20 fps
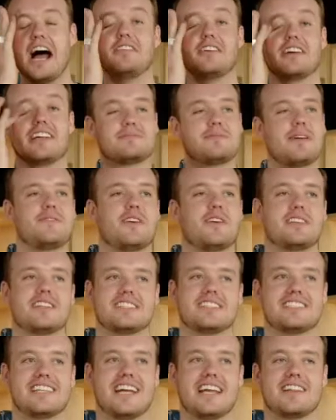I thought that's my
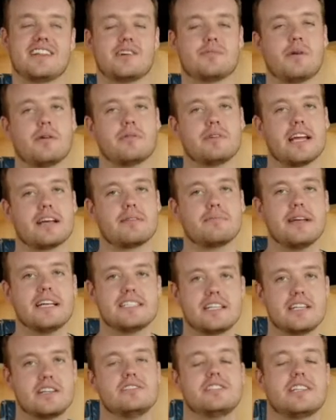favorite thing to say, and they're probably like,
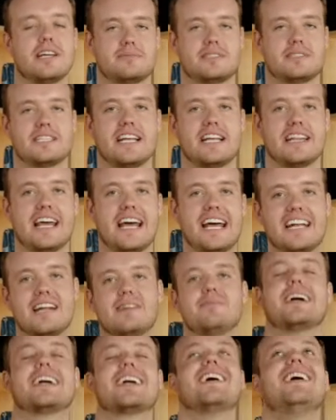Mason, can you stop saying that?
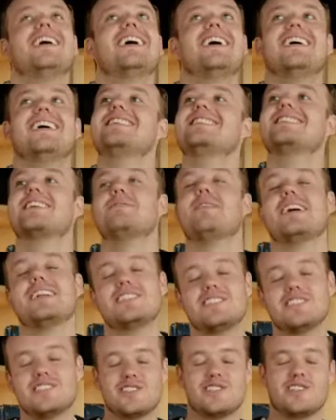And I'm like, come
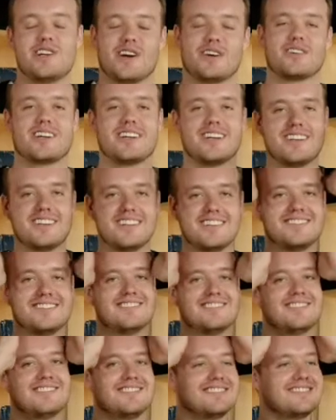on, it's just a joke.
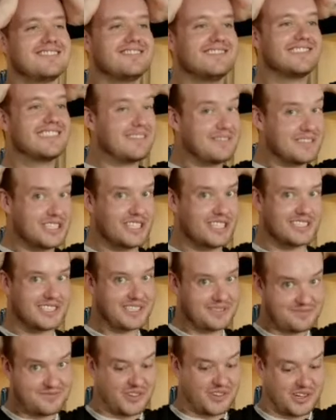
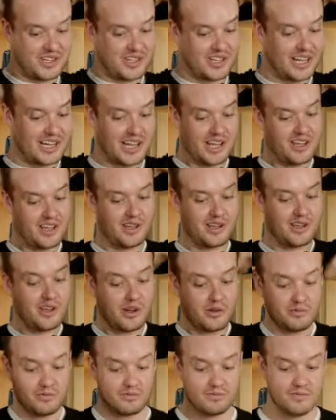Seriously, before they're like,
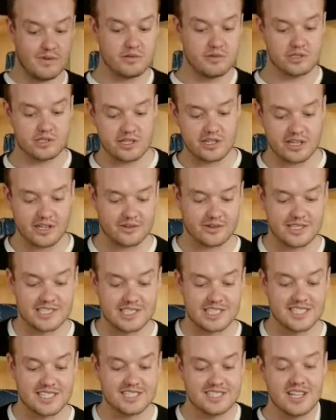Maybe we should
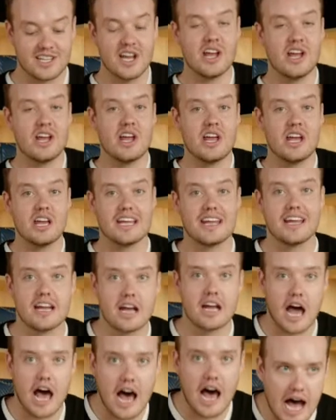increase this.
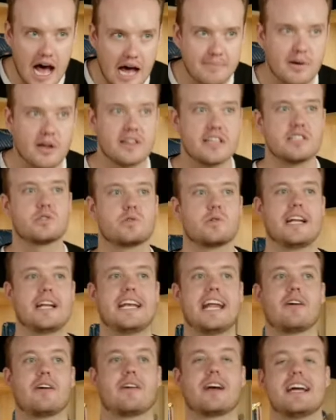Hop on this
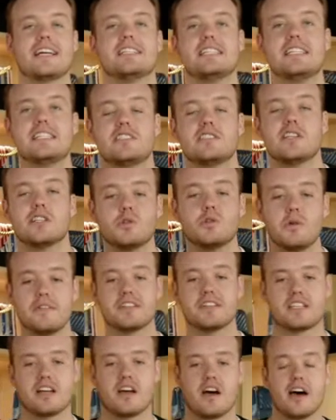right now, guys. This is a
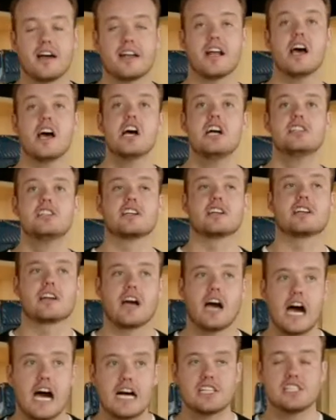Louis Vuitton
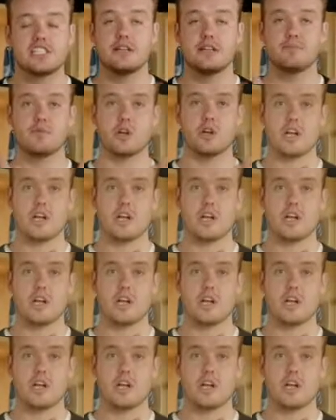Takashi